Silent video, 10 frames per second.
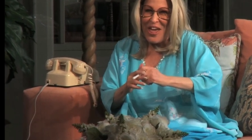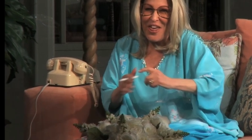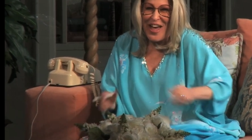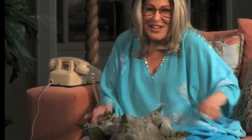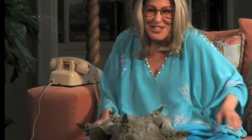
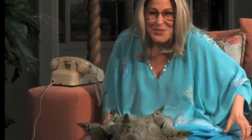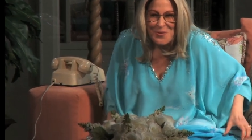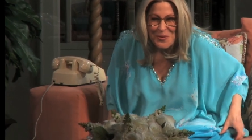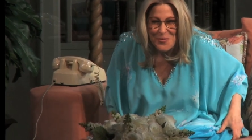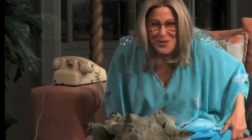That's
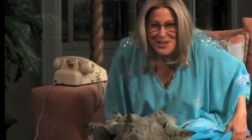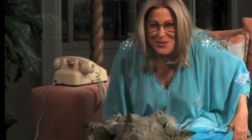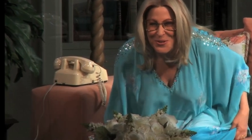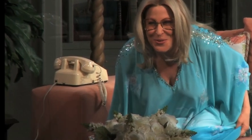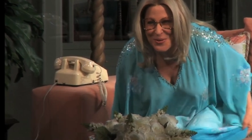what we
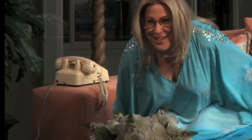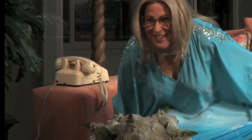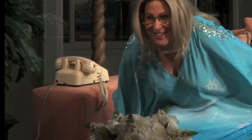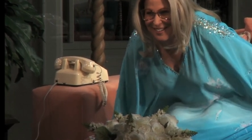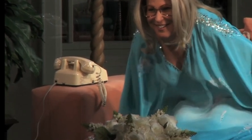do
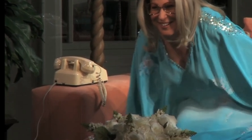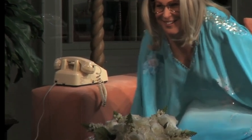here.